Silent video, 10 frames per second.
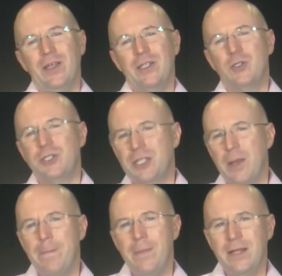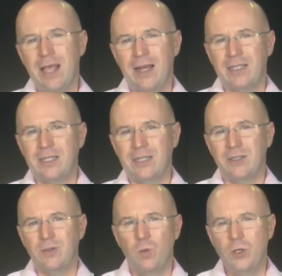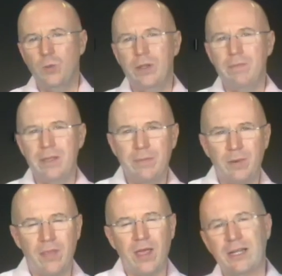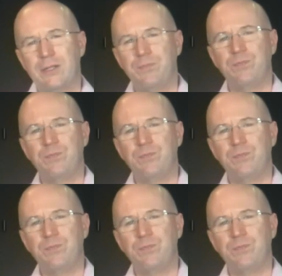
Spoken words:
So submodalities, what do we mean by that?